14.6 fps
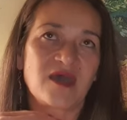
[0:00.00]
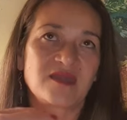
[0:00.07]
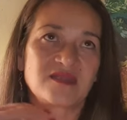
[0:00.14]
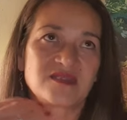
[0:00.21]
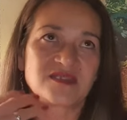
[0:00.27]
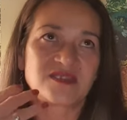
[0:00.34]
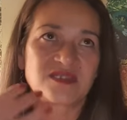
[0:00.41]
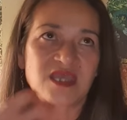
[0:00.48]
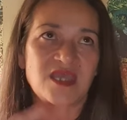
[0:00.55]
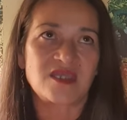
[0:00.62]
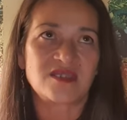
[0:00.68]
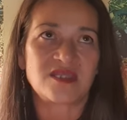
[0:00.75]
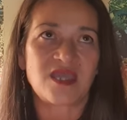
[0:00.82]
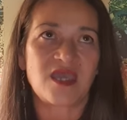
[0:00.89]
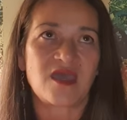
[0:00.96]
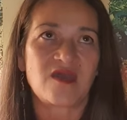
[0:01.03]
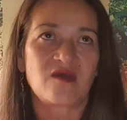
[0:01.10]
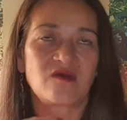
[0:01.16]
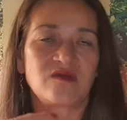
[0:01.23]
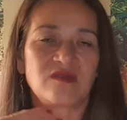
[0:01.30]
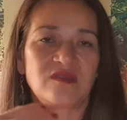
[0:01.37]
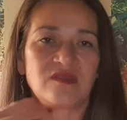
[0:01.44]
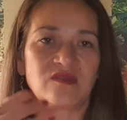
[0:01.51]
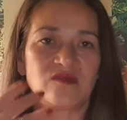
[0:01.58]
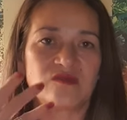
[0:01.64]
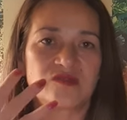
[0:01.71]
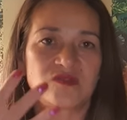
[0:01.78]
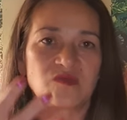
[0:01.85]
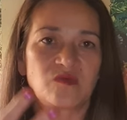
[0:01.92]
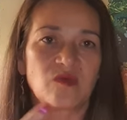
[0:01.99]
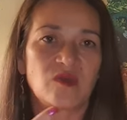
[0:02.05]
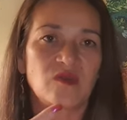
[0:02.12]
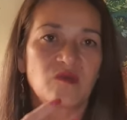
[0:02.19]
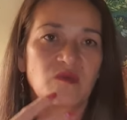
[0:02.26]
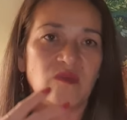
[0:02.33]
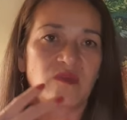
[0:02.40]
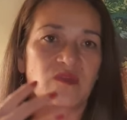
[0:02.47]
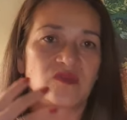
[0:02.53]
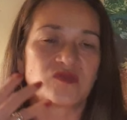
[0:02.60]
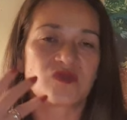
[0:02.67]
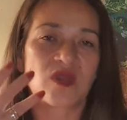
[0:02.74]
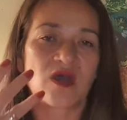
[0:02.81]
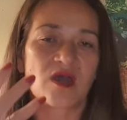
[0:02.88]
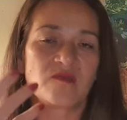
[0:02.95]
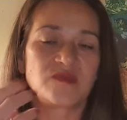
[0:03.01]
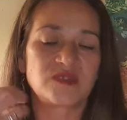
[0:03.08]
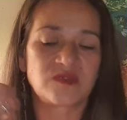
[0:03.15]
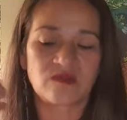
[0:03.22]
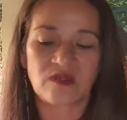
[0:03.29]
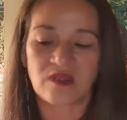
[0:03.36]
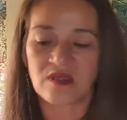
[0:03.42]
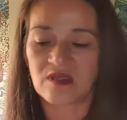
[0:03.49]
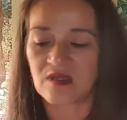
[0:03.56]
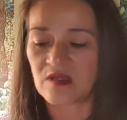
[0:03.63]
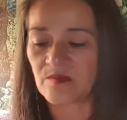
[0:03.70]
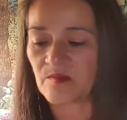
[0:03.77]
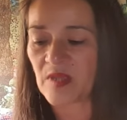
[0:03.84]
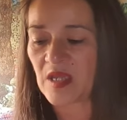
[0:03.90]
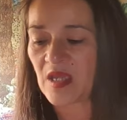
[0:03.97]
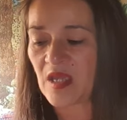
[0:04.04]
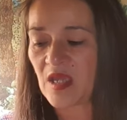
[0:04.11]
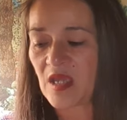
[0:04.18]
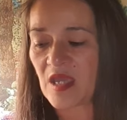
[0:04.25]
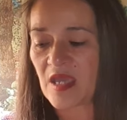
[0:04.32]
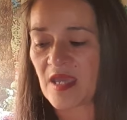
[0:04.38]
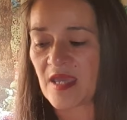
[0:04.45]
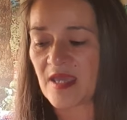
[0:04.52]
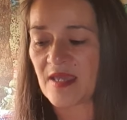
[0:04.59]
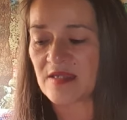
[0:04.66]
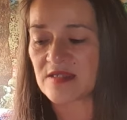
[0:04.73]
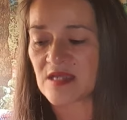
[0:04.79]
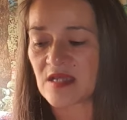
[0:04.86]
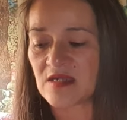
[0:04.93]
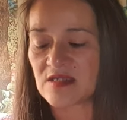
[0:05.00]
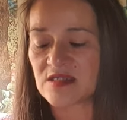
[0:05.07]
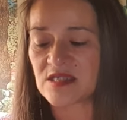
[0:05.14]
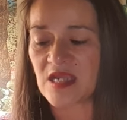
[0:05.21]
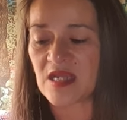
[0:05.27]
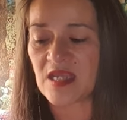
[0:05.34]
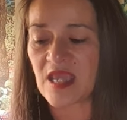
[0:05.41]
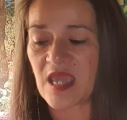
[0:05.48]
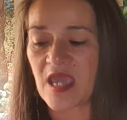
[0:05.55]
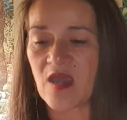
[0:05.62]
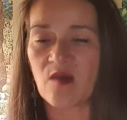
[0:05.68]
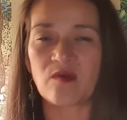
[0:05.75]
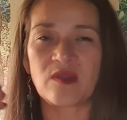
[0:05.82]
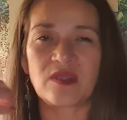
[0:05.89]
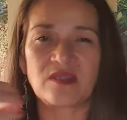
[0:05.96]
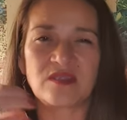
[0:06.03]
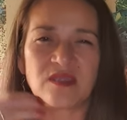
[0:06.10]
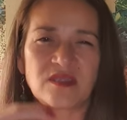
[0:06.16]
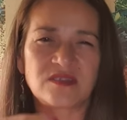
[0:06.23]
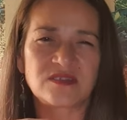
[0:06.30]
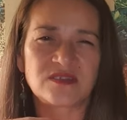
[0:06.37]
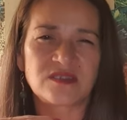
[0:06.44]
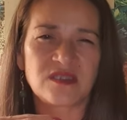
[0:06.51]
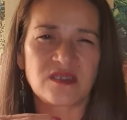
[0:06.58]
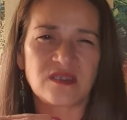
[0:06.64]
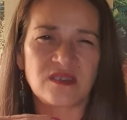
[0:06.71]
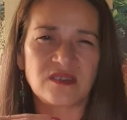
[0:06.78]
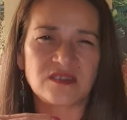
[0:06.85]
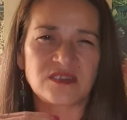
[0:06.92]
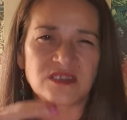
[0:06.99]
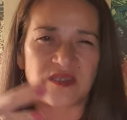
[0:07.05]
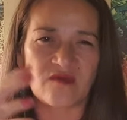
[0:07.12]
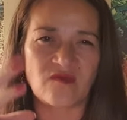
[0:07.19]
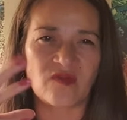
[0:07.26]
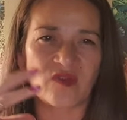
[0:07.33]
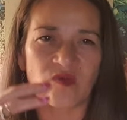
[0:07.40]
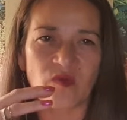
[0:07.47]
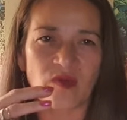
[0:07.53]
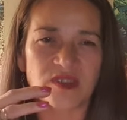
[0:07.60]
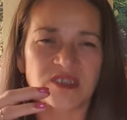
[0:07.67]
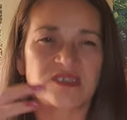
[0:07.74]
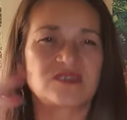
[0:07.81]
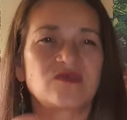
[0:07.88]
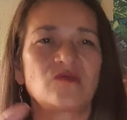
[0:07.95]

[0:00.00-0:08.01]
understanding how it used to work with the tribes, and understanding how it's different qualities.